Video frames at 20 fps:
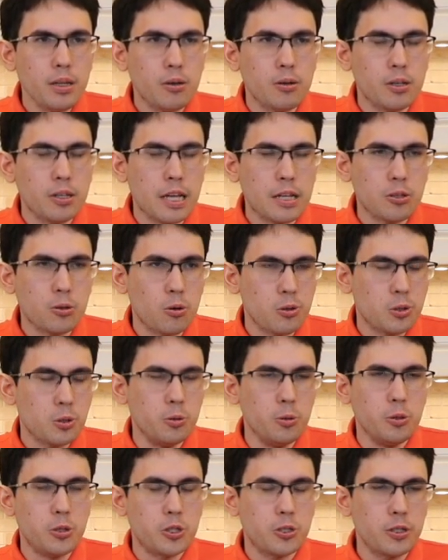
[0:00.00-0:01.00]
that's also
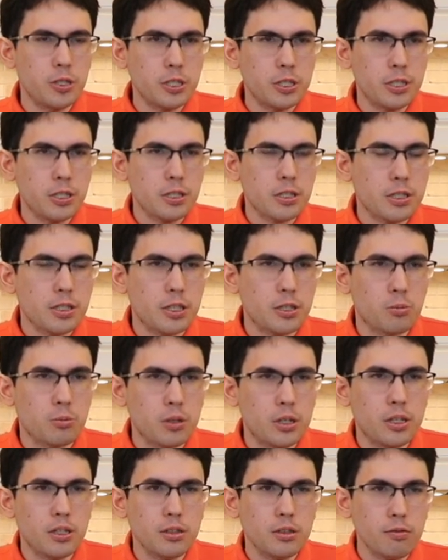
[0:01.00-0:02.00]
nutritious as
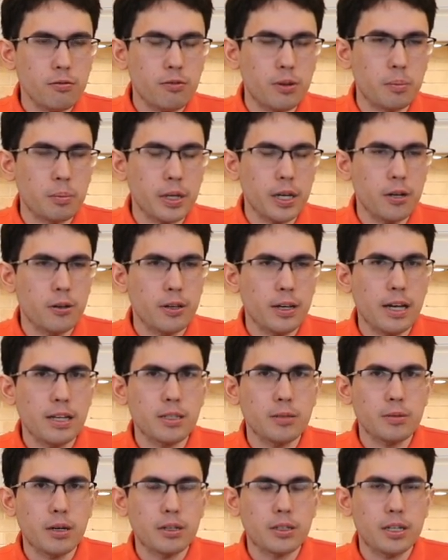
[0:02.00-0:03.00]
well from
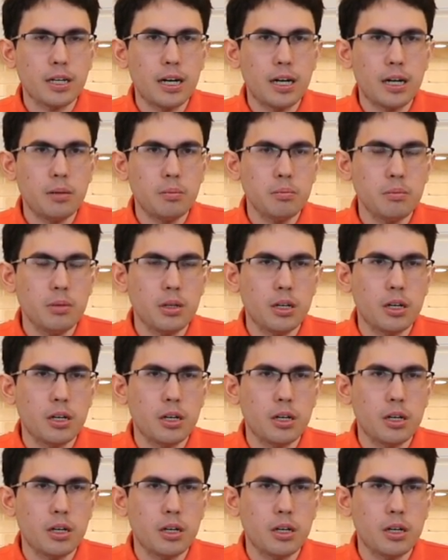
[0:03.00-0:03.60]
ketocasm.com